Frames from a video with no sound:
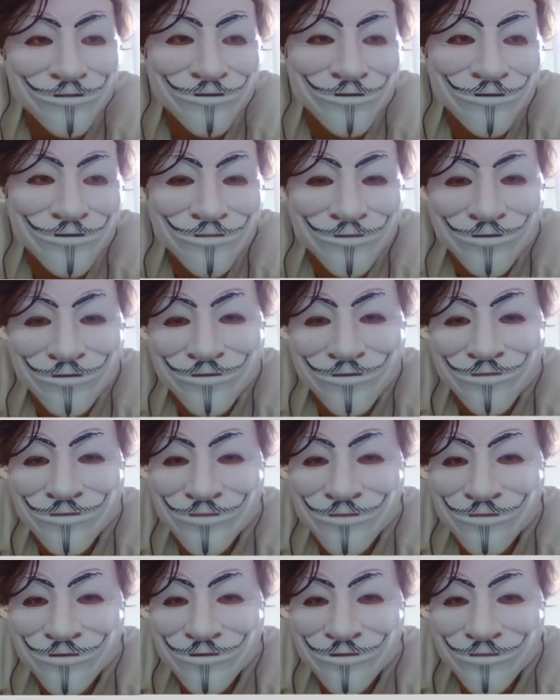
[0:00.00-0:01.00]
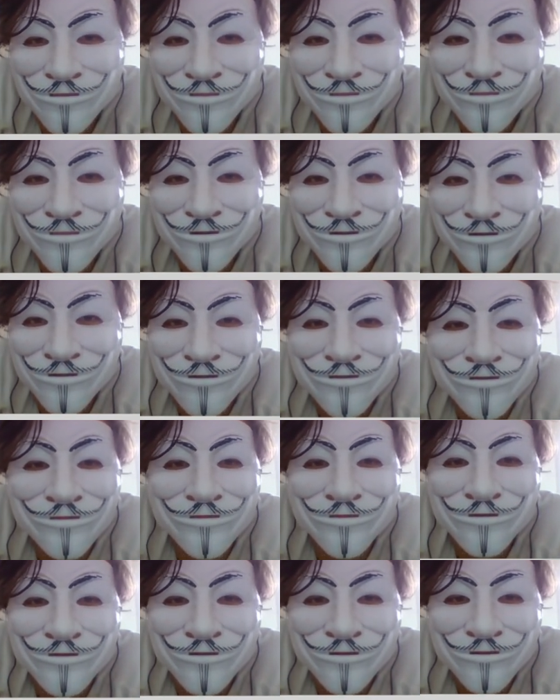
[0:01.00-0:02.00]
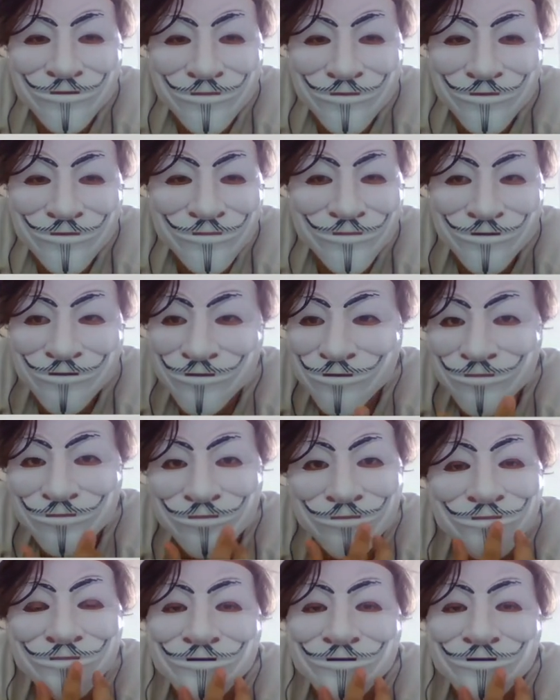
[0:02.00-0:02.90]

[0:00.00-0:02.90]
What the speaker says: I managed to win pretty easily just by